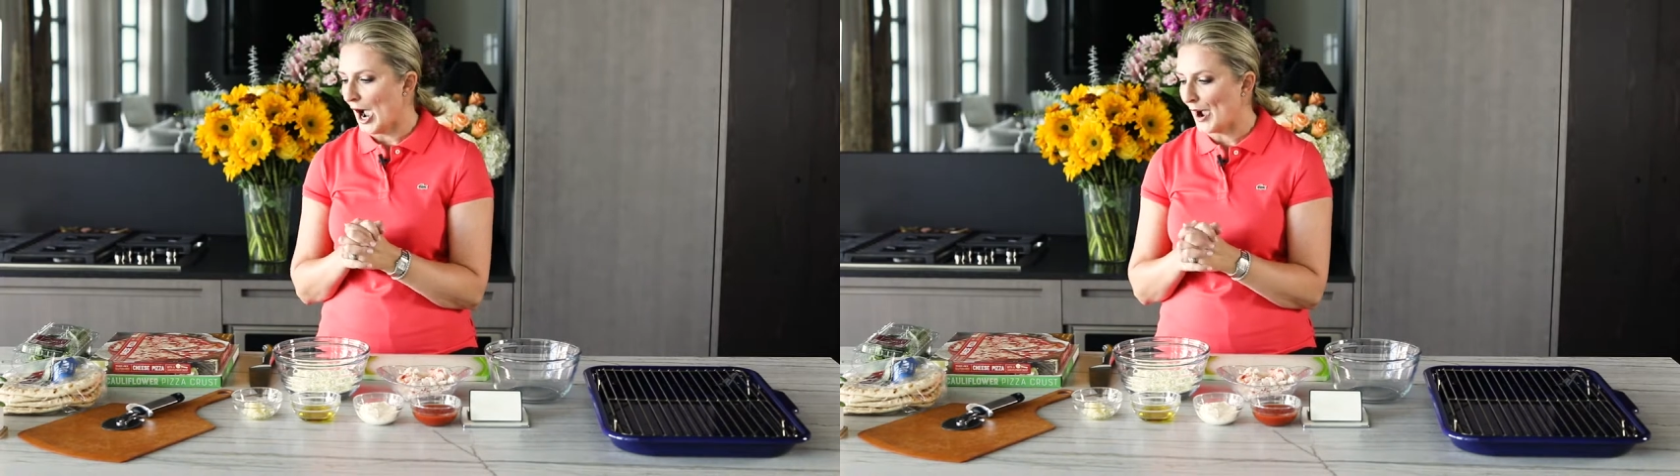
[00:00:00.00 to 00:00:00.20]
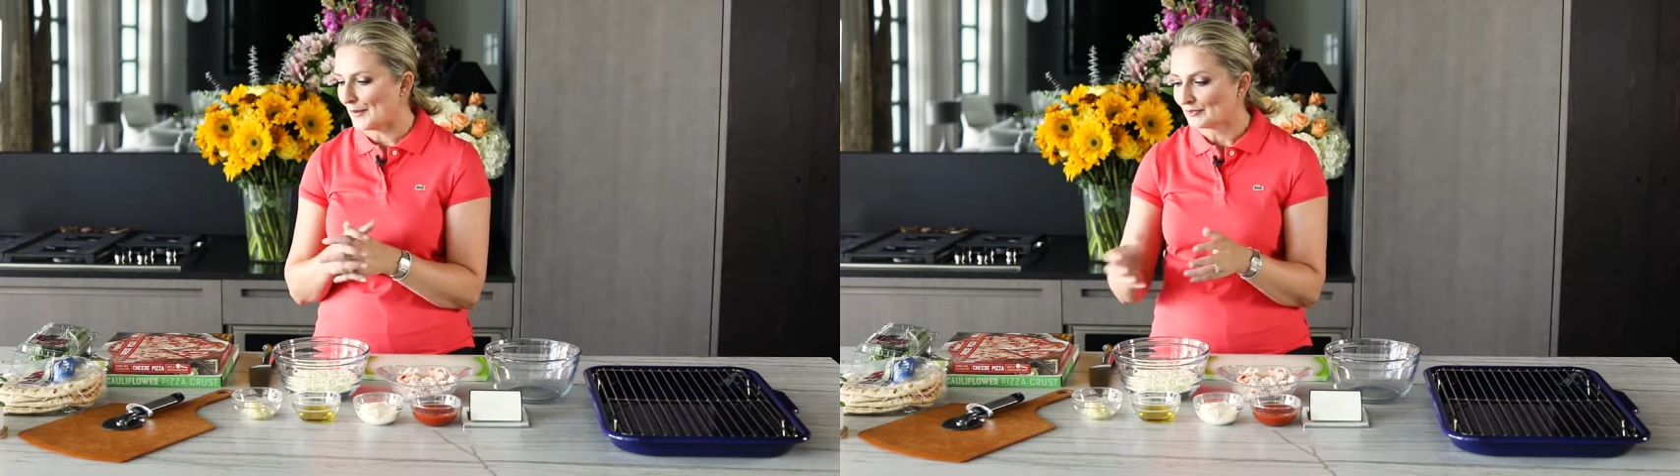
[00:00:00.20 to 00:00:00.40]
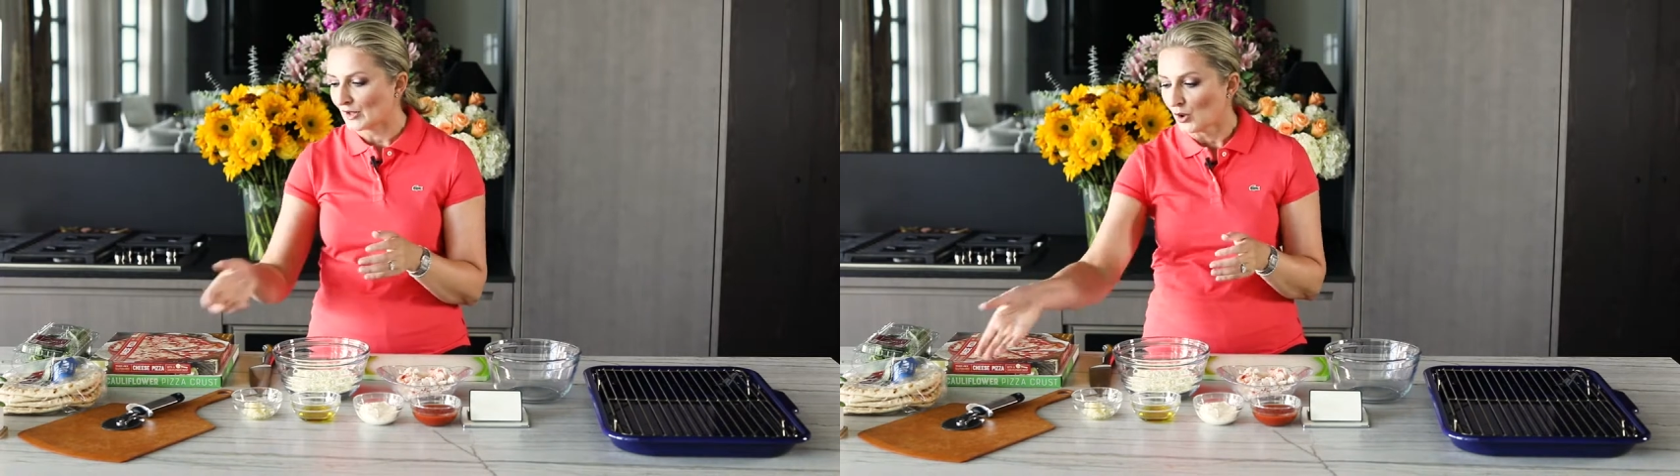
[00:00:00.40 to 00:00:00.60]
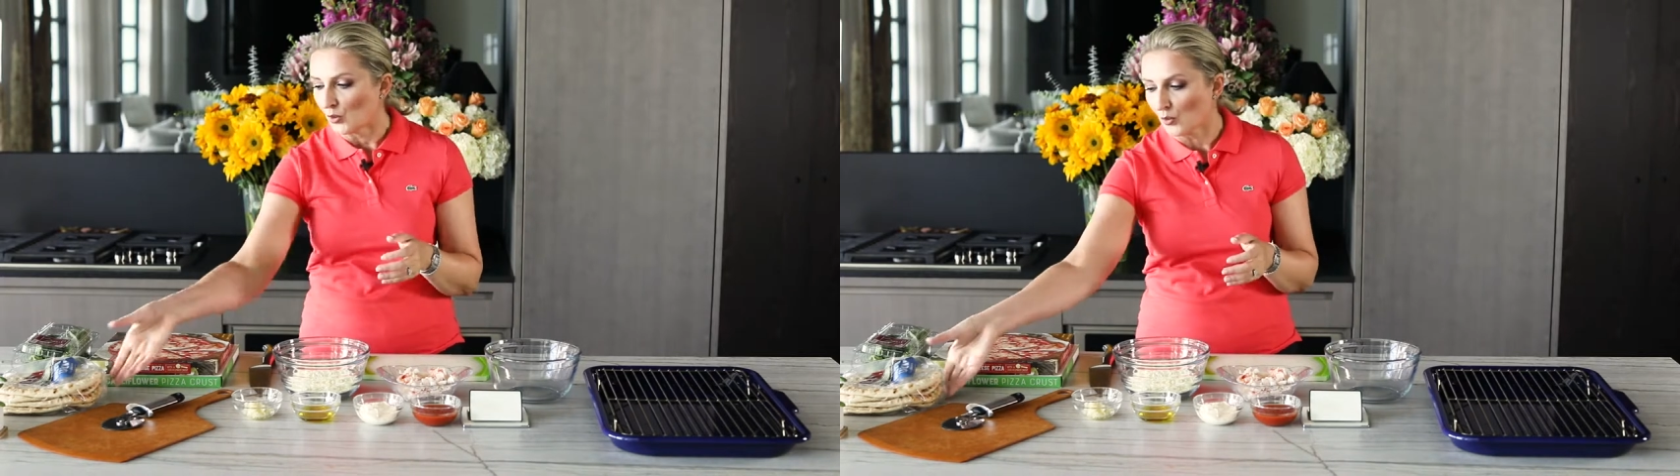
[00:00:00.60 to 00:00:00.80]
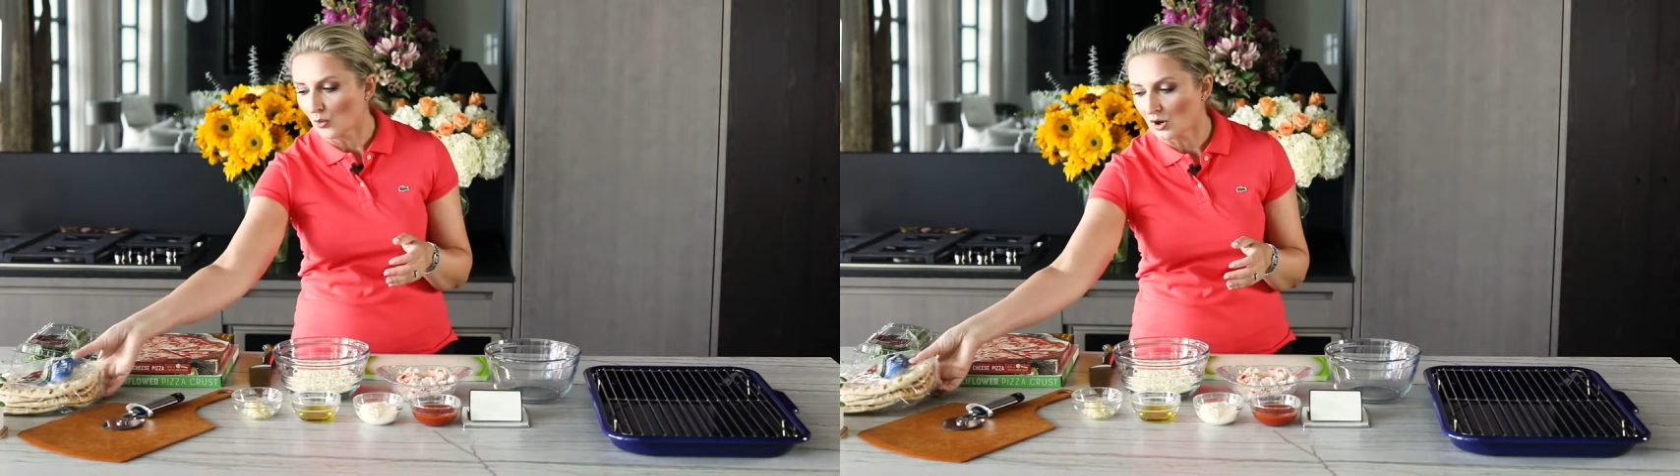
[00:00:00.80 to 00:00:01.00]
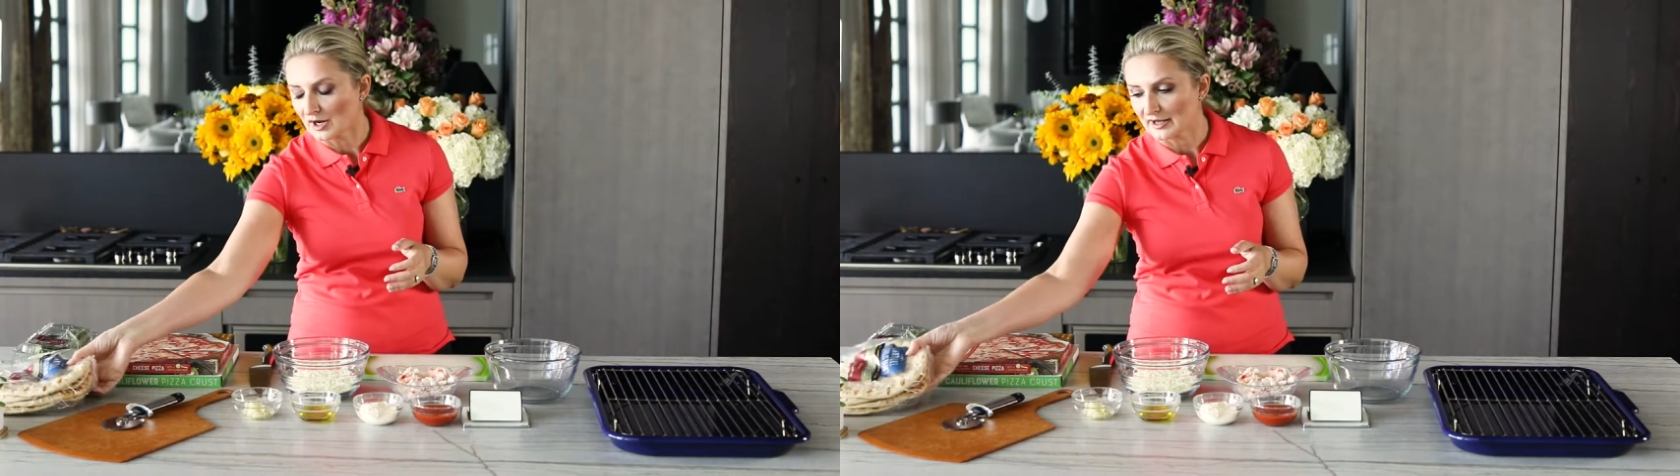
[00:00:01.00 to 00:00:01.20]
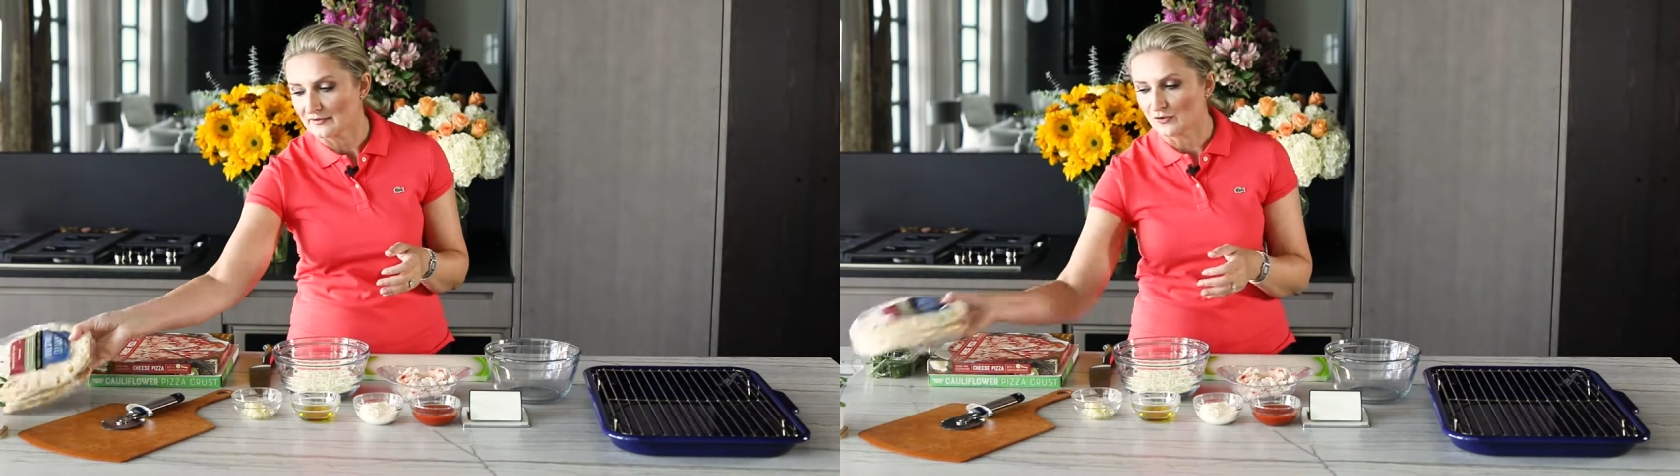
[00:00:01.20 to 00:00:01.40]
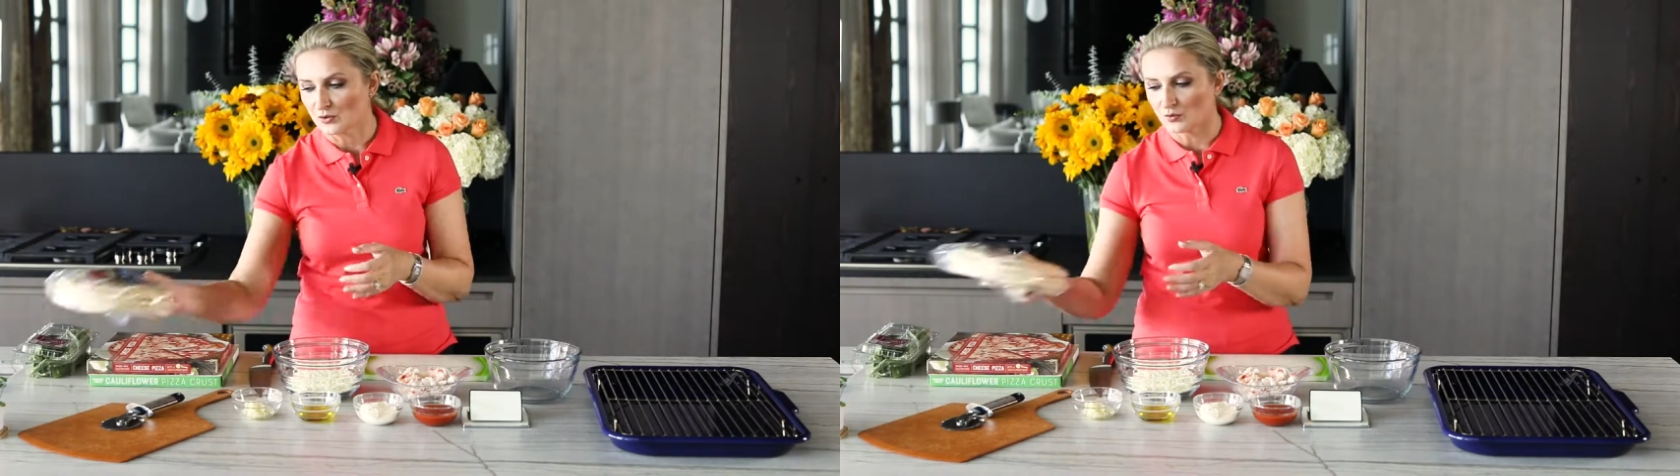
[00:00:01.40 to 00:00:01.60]
Um, or
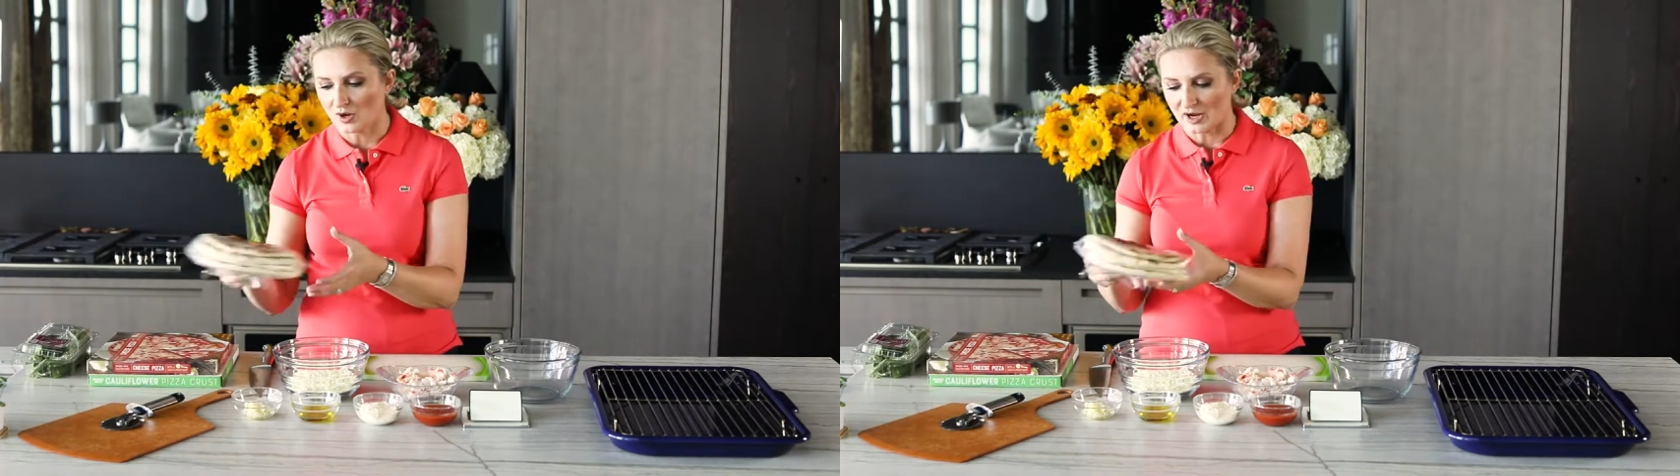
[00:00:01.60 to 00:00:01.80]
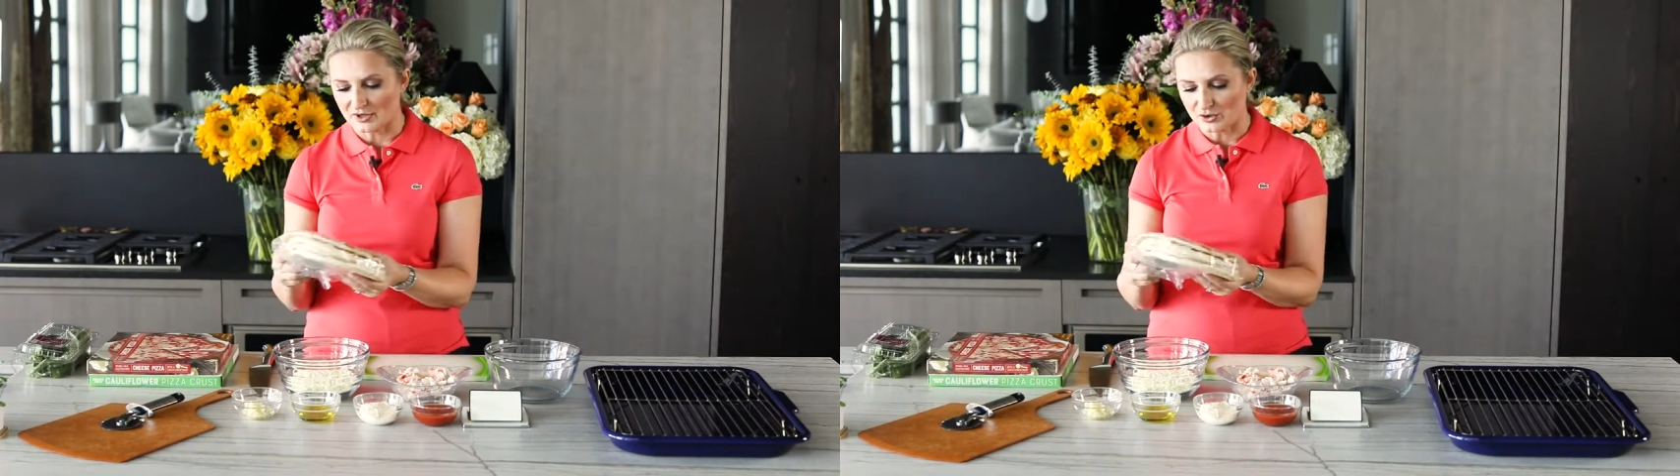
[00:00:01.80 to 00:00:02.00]
if you want,